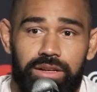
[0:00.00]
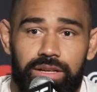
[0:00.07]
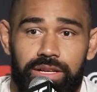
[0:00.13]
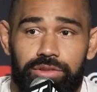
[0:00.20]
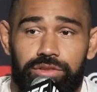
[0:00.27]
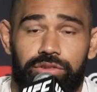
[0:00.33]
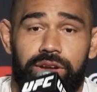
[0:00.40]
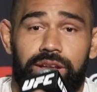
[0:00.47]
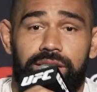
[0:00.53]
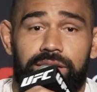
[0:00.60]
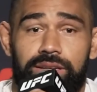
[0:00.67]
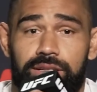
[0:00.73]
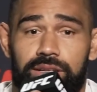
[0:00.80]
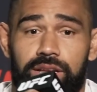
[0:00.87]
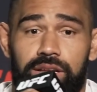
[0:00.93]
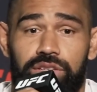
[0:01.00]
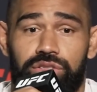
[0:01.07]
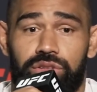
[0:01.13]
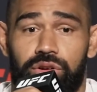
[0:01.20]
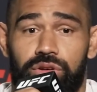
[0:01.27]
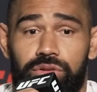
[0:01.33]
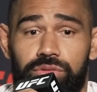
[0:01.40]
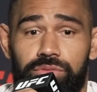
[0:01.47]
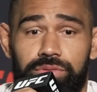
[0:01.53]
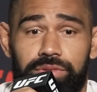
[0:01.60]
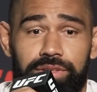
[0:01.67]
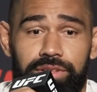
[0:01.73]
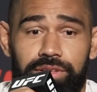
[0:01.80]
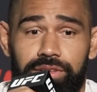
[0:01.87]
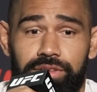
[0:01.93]
It was great.
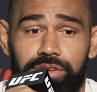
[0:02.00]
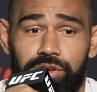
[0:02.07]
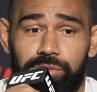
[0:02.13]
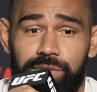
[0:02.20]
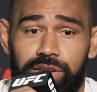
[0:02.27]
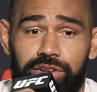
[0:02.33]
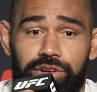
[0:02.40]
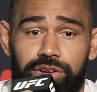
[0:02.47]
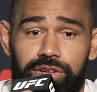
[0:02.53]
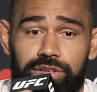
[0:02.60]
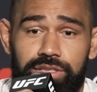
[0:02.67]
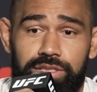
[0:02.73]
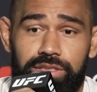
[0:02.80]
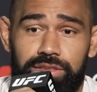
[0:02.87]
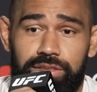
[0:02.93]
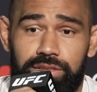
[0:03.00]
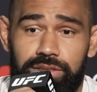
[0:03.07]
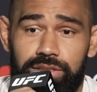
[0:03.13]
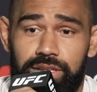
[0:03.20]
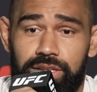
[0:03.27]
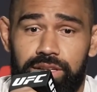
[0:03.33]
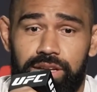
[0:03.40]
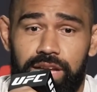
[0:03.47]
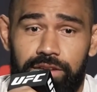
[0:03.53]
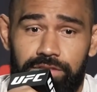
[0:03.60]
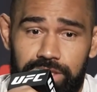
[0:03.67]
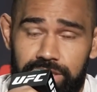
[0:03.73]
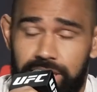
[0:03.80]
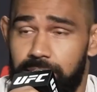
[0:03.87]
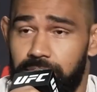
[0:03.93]
So, you know, me and Curtis have
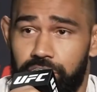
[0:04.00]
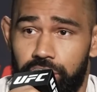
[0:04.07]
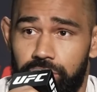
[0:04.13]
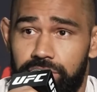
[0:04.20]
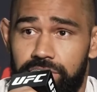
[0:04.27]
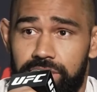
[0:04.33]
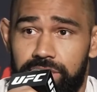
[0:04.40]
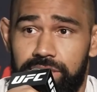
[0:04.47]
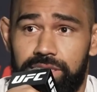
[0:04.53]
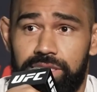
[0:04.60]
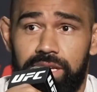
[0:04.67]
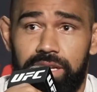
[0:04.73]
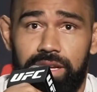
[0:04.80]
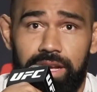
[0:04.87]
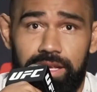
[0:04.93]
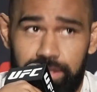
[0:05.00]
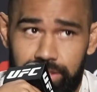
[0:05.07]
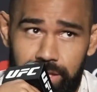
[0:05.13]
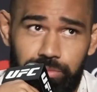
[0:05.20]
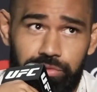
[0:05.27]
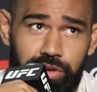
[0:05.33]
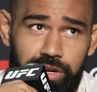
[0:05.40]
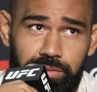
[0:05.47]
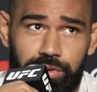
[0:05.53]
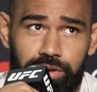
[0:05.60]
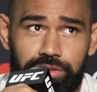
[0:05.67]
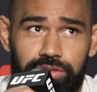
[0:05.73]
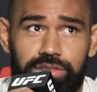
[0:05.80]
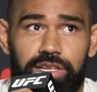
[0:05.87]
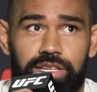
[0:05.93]
the same coaches and the same training
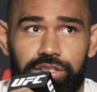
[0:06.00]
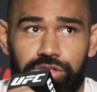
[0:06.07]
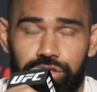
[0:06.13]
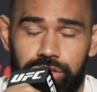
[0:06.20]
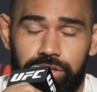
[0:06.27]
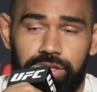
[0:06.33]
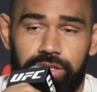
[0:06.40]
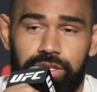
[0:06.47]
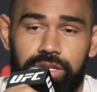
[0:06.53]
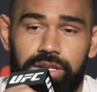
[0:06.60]
partners, and he took